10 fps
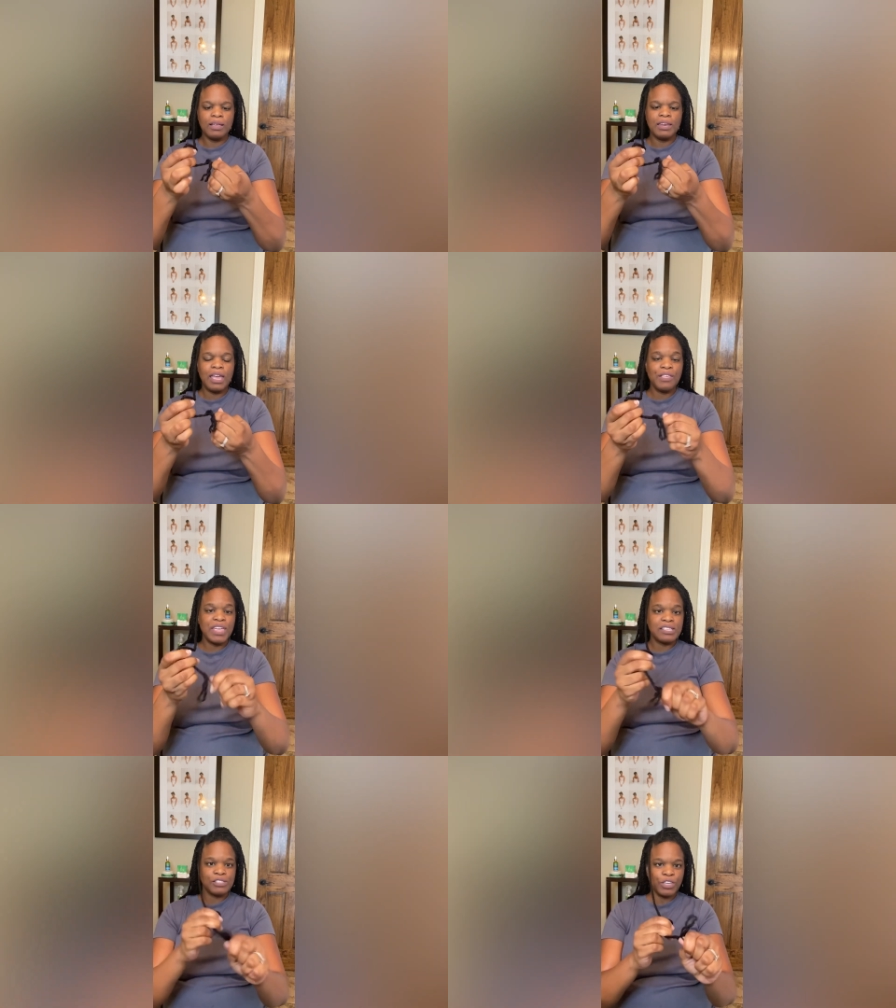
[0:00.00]
Now
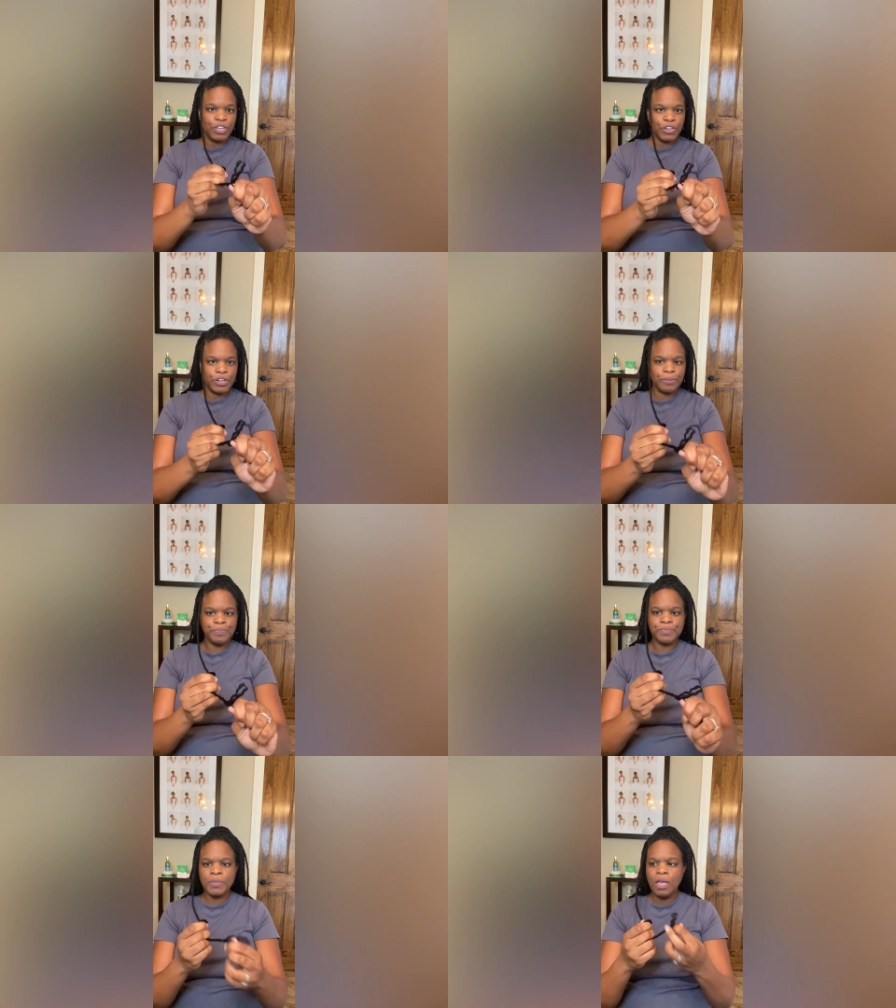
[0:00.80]
that's secure.
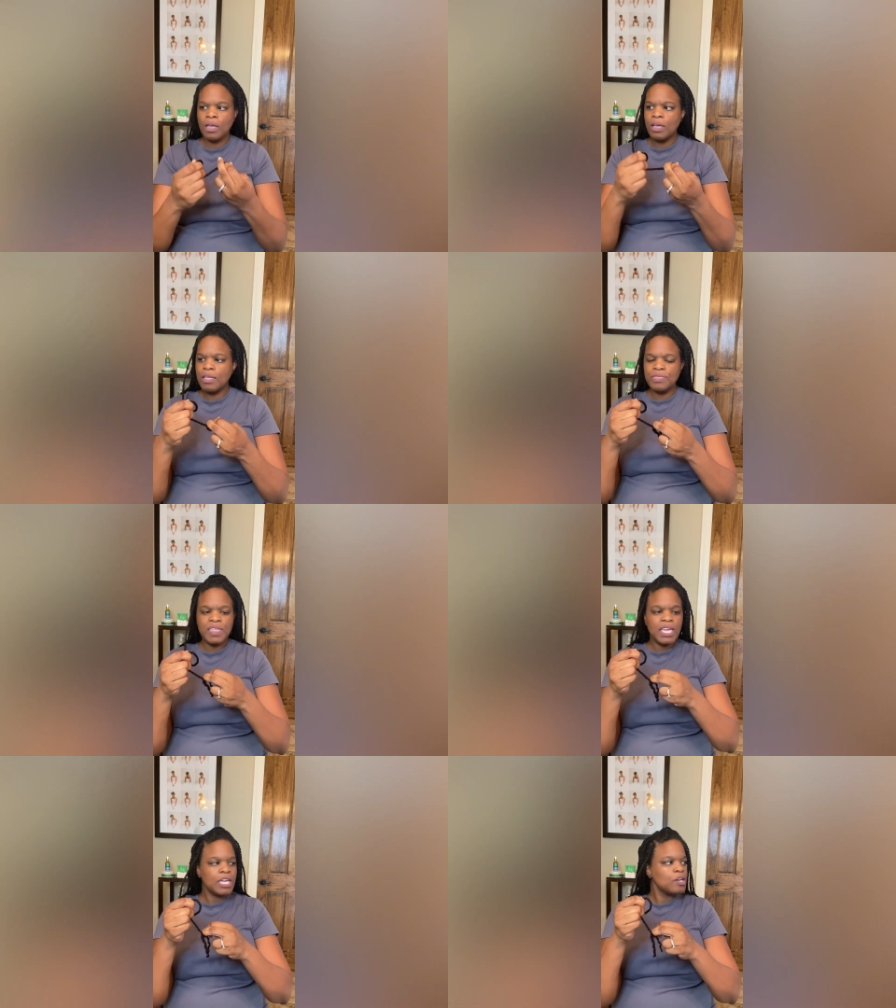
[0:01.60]
And
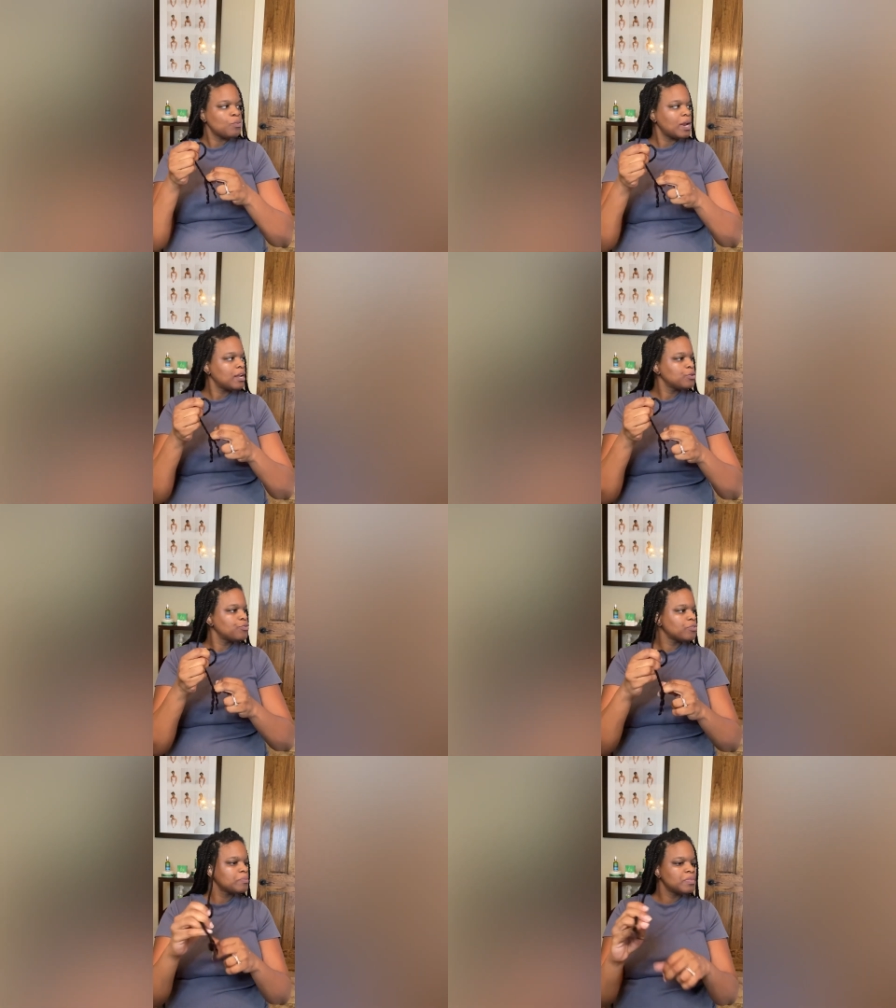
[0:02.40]
then what I do
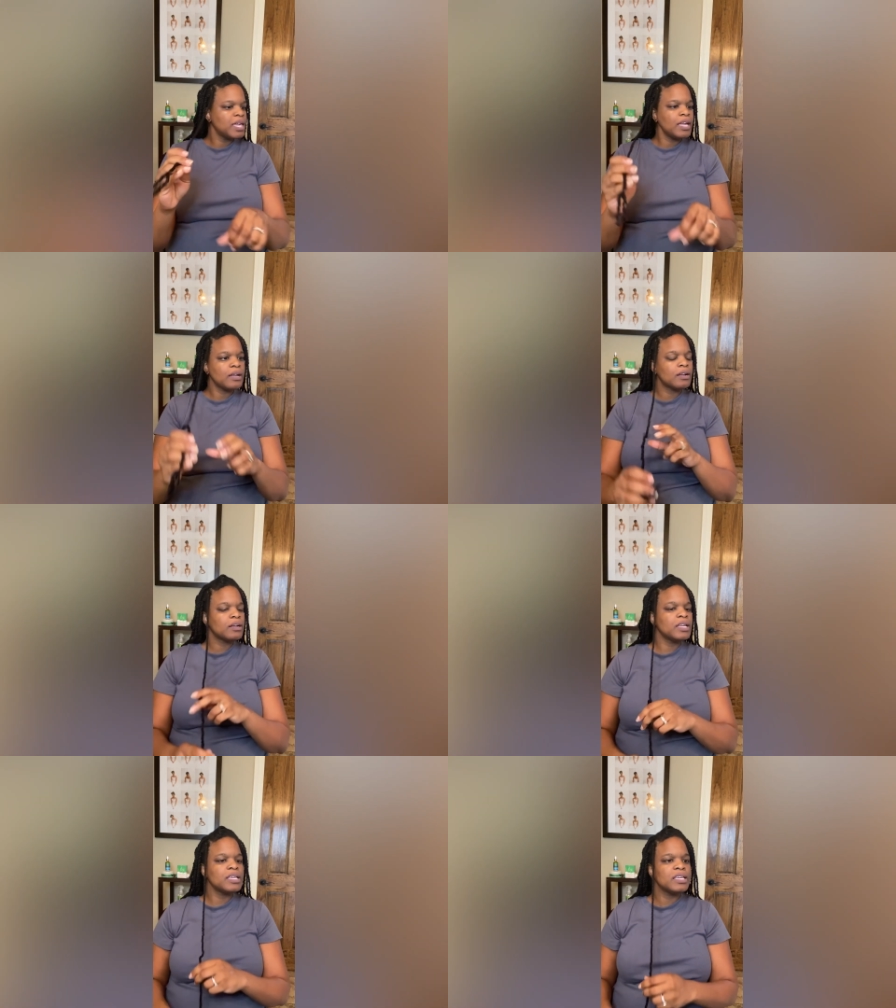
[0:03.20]
from there
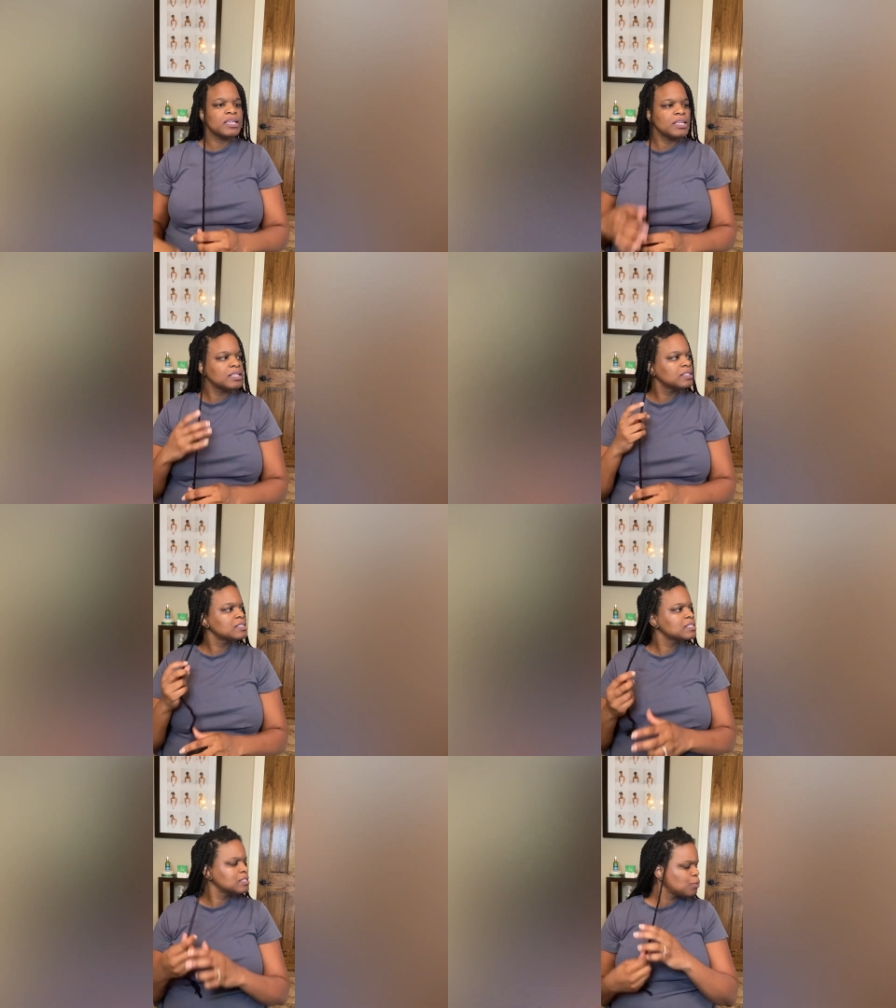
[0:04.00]
is,
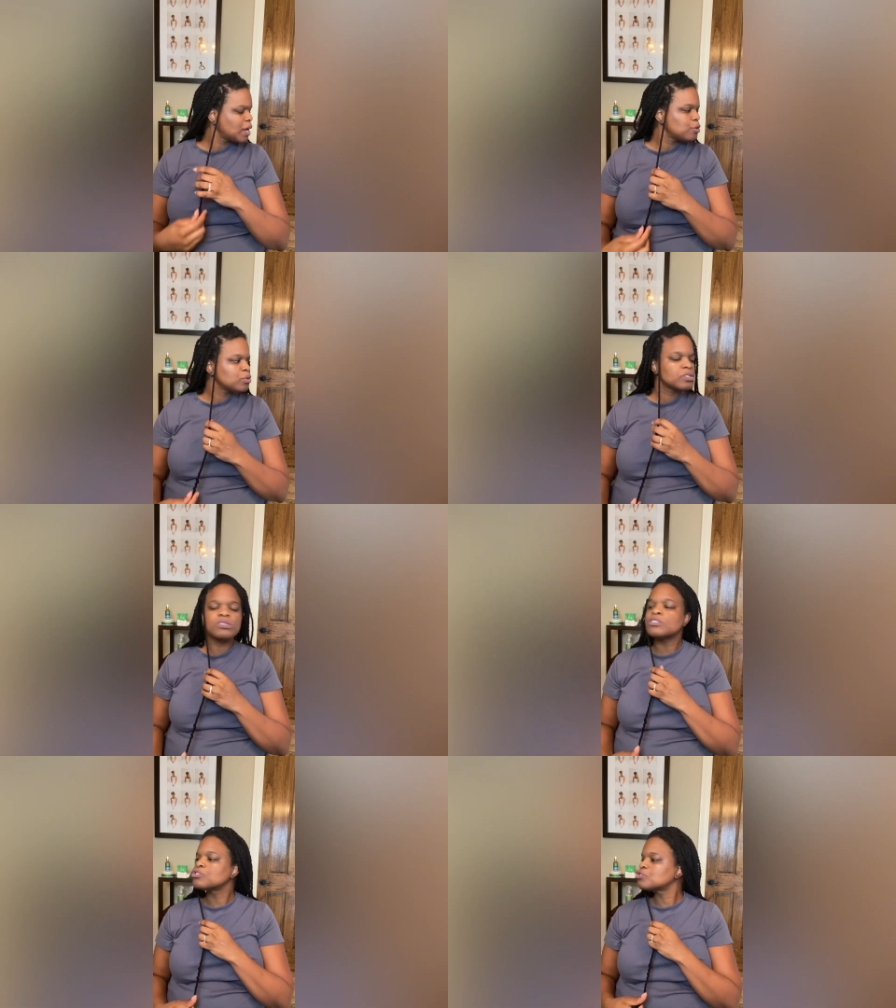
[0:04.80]
what I do with the
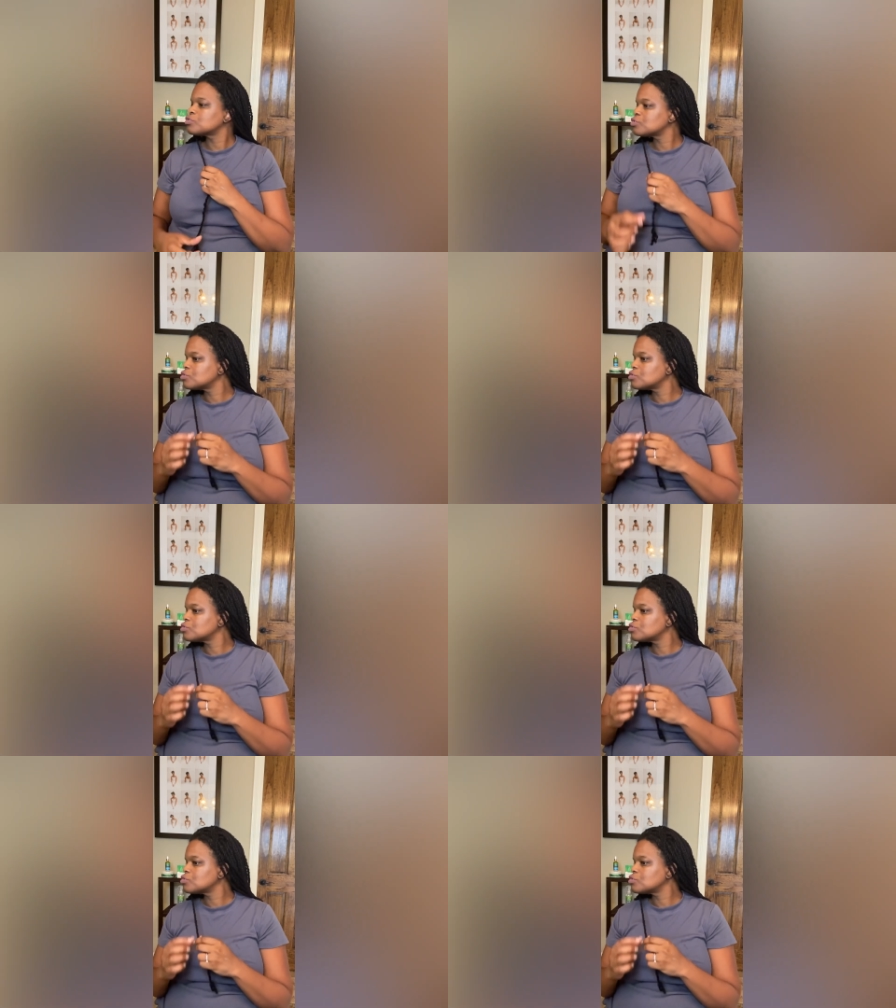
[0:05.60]
scissors,